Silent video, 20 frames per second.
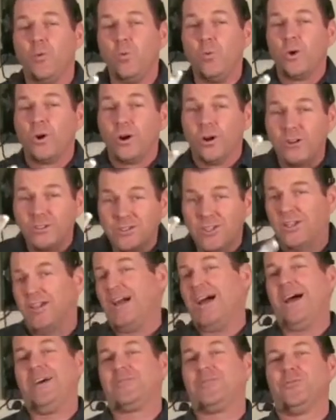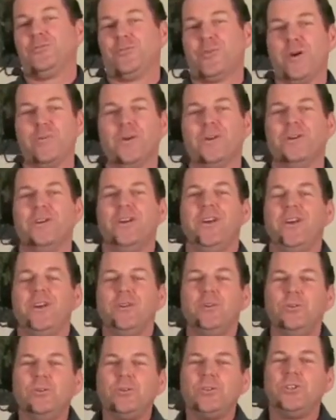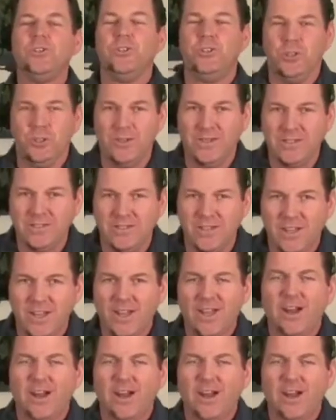world-class drummer. You can do it.